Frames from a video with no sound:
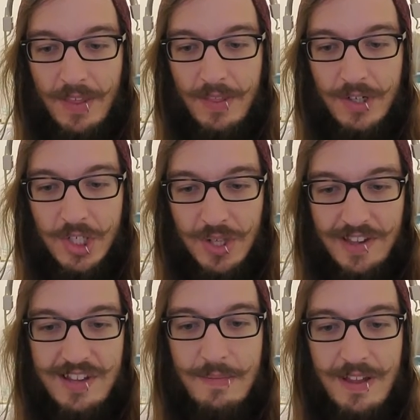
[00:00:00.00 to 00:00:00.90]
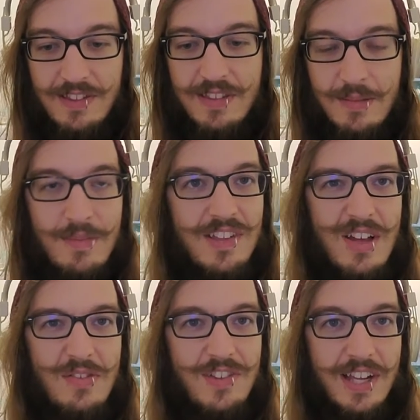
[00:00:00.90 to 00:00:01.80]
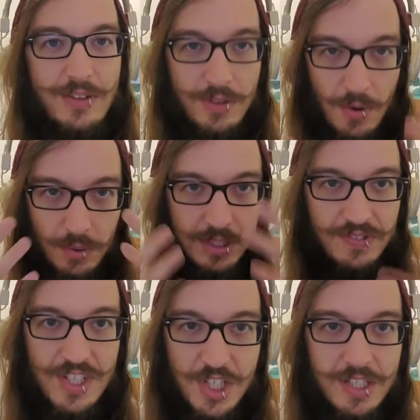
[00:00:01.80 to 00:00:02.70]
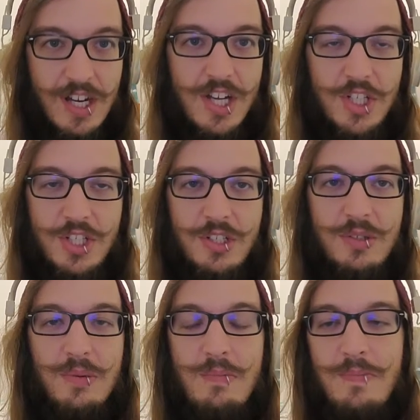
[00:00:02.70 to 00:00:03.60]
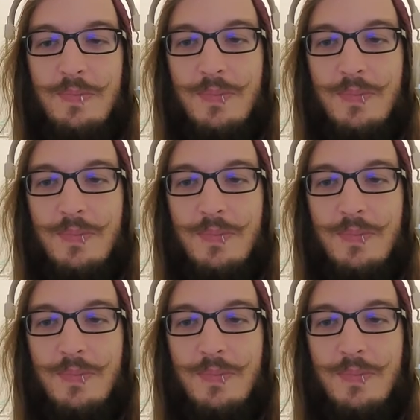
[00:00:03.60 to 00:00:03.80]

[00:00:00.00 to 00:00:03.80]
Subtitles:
they're dressed up as themselves, like the old Vision costume